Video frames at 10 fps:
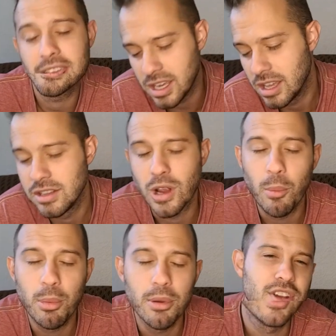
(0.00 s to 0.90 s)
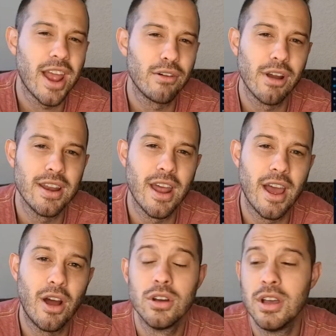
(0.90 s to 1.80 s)
Nikki, jump in the chat right
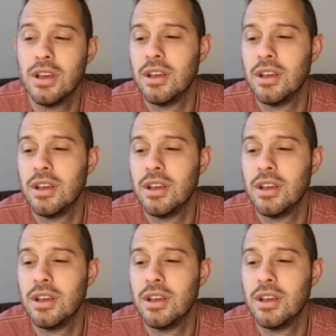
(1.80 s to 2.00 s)
now.